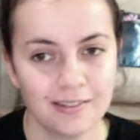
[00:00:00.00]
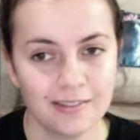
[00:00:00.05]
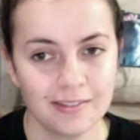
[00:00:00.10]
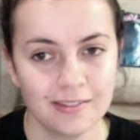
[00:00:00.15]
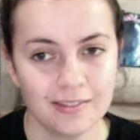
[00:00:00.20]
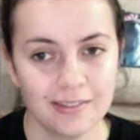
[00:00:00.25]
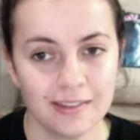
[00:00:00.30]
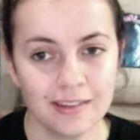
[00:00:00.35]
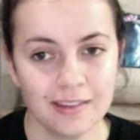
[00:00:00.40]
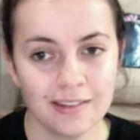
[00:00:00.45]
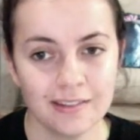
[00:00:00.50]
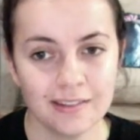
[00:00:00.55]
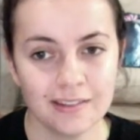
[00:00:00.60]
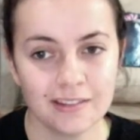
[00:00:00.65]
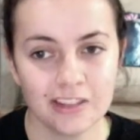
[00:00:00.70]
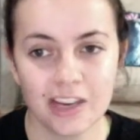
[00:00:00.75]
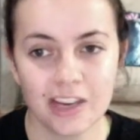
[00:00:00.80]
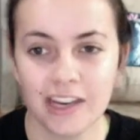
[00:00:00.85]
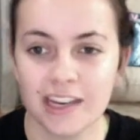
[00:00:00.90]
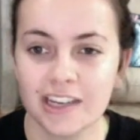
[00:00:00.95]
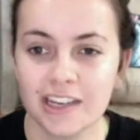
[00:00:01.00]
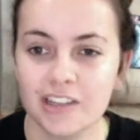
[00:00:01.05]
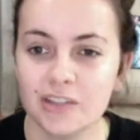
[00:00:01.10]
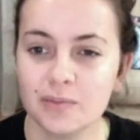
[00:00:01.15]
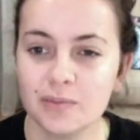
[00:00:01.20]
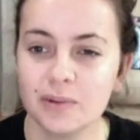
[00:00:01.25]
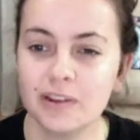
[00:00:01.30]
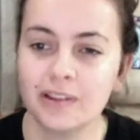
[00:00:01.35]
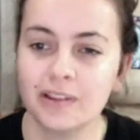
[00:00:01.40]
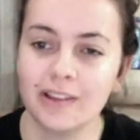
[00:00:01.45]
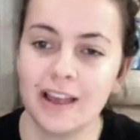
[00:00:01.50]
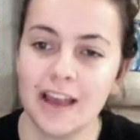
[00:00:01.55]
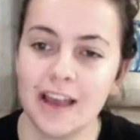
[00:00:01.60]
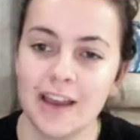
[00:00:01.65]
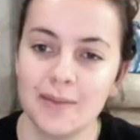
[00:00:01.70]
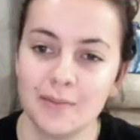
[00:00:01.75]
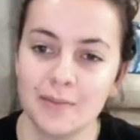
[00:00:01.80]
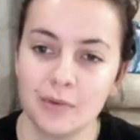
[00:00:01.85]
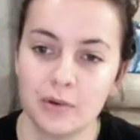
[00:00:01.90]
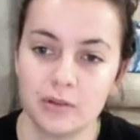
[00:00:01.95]
This change would
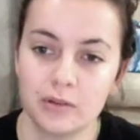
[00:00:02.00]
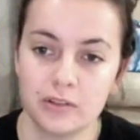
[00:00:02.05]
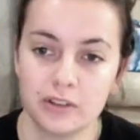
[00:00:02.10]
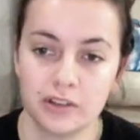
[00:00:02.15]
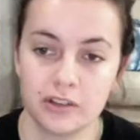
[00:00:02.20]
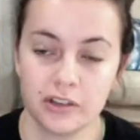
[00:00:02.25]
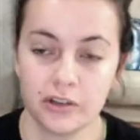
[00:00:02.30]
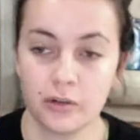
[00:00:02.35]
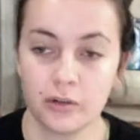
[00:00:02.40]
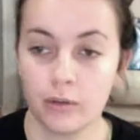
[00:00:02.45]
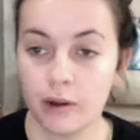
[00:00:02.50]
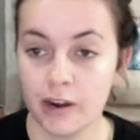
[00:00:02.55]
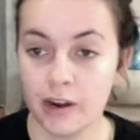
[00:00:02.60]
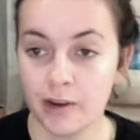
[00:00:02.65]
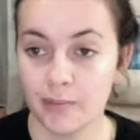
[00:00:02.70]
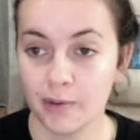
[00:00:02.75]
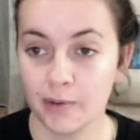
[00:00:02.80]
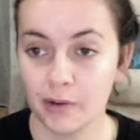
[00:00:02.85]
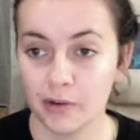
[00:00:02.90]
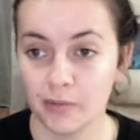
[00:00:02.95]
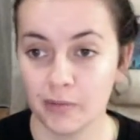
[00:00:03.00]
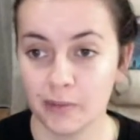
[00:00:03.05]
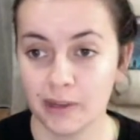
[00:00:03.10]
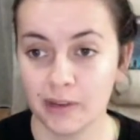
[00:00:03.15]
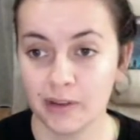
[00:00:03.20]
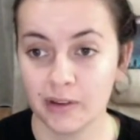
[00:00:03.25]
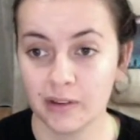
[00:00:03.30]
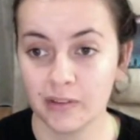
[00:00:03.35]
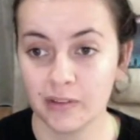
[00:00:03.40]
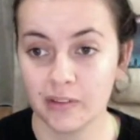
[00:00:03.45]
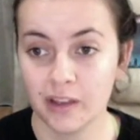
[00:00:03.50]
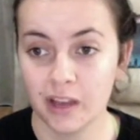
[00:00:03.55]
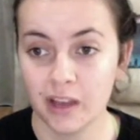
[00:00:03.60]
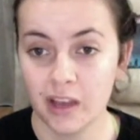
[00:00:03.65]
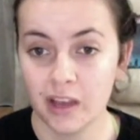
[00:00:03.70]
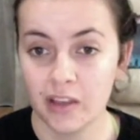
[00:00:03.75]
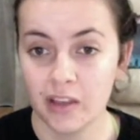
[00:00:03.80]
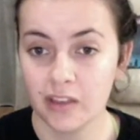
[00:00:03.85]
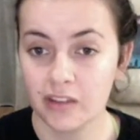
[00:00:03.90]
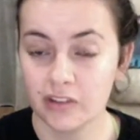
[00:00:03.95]
align more to the inquiry model because
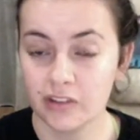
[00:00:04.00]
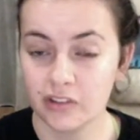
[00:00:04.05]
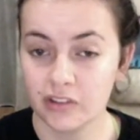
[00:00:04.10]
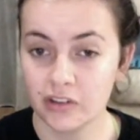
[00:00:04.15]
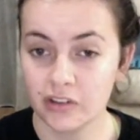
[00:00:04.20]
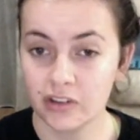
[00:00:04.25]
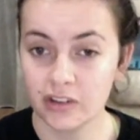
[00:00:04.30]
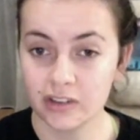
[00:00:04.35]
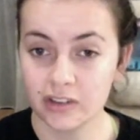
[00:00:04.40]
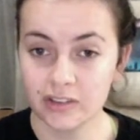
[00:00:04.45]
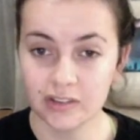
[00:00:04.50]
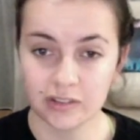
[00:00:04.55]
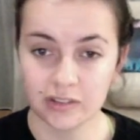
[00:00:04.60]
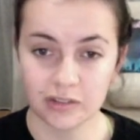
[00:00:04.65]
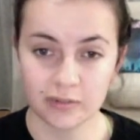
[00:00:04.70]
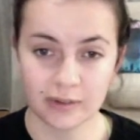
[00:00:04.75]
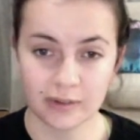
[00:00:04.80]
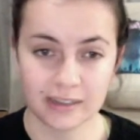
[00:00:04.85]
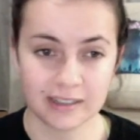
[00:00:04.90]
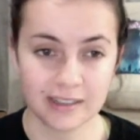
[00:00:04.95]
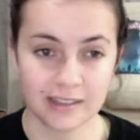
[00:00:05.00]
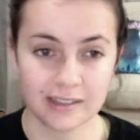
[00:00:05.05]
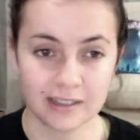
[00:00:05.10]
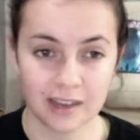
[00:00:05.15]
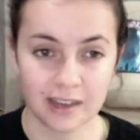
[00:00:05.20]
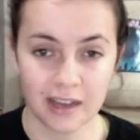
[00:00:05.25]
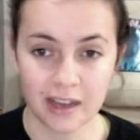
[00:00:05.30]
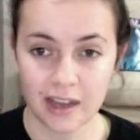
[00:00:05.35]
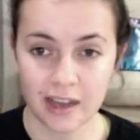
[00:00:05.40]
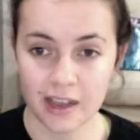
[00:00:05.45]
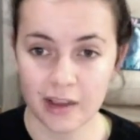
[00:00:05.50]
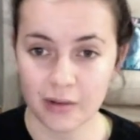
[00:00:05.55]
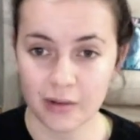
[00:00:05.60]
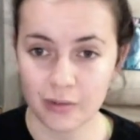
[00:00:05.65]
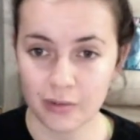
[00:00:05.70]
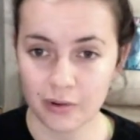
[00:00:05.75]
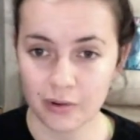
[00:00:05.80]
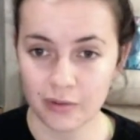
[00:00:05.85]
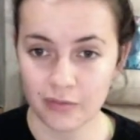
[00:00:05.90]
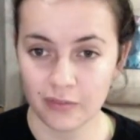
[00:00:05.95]
the students are directed to higher
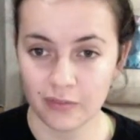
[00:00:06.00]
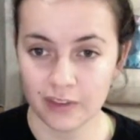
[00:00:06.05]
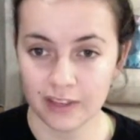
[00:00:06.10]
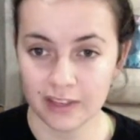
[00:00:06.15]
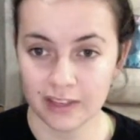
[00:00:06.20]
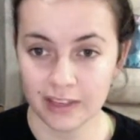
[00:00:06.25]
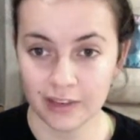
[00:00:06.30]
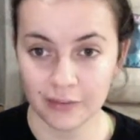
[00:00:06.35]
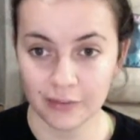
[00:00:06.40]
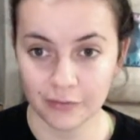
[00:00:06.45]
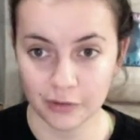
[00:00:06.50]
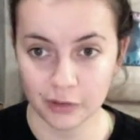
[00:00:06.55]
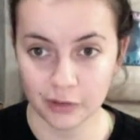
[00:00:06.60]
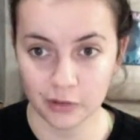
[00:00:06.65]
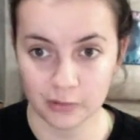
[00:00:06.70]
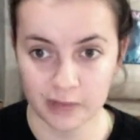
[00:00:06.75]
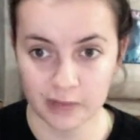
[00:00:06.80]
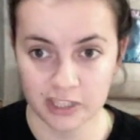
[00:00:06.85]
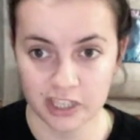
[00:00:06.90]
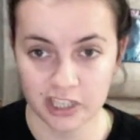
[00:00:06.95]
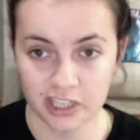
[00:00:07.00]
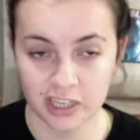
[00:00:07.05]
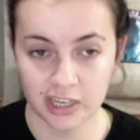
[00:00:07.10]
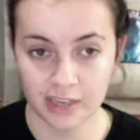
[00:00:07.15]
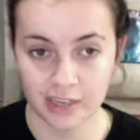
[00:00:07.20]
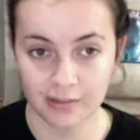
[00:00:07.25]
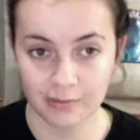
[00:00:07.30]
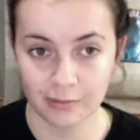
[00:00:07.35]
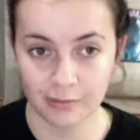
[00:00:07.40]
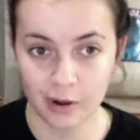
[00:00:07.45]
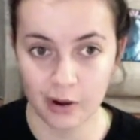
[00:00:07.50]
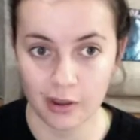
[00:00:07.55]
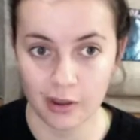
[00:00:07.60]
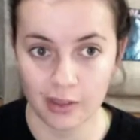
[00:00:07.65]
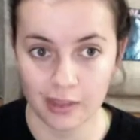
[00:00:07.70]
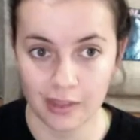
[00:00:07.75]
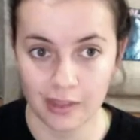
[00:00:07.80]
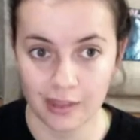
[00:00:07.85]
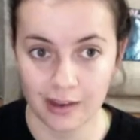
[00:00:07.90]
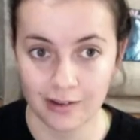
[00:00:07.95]
order thinking through questioning rather
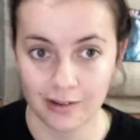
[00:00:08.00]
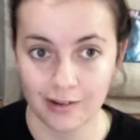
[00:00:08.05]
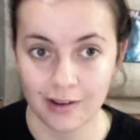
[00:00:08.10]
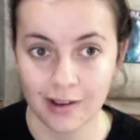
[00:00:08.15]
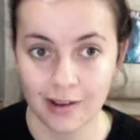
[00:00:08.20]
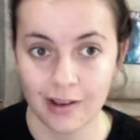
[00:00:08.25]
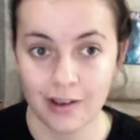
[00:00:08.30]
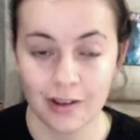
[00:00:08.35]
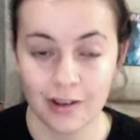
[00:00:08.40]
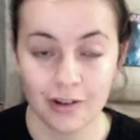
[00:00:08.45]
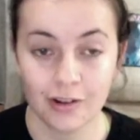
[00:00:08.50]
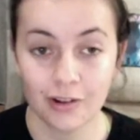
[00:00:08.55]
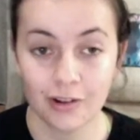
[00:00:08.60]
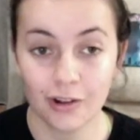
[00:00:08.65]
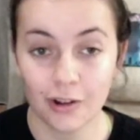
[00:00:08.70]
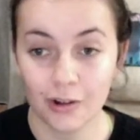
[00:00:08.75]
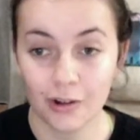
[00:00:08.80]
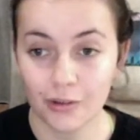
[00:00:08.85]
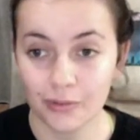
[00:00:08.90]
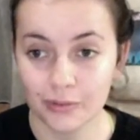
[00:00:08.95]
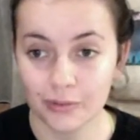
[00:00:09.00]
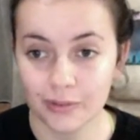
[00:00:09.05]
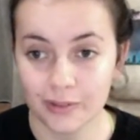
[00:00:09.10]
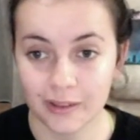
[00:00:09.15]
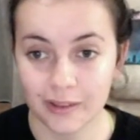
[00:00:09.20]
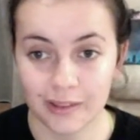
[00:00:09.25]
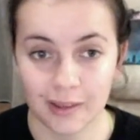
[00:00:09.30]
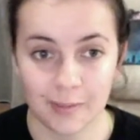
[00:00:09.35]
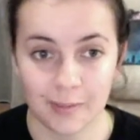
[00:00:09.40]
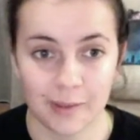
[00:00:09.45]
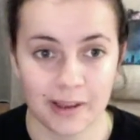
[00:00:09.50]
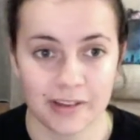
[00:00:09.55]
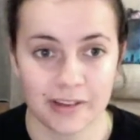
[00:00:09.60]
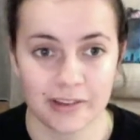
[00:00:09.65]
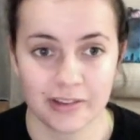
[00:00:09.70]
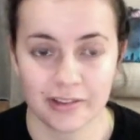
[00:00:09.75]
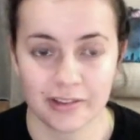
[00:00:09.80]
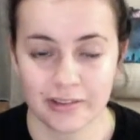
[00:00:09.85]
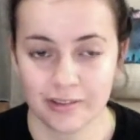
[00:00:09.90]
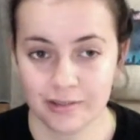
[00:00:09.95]
than goals that they might
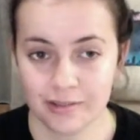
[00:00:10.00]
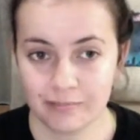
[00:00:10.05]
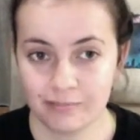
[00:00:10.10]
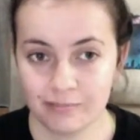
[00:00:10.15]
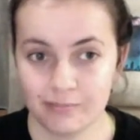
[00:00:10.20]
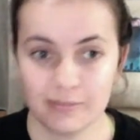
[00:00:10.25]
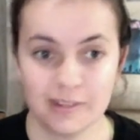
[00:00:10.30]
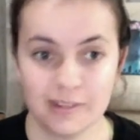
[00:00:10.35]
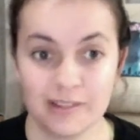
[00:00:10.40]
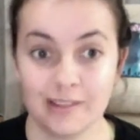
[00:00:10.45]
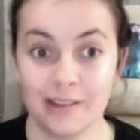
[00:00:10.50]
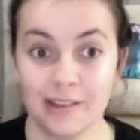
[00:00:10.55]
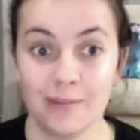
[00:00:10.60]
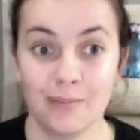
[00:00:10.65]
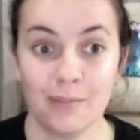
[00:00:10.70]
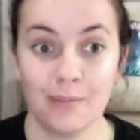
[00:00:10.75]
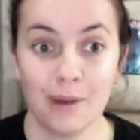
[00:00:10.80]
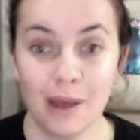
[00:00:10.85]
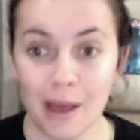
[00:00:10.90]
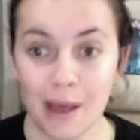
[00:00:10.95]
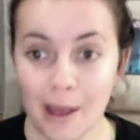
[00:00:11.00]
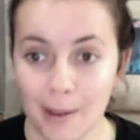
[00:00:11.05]
just slip by.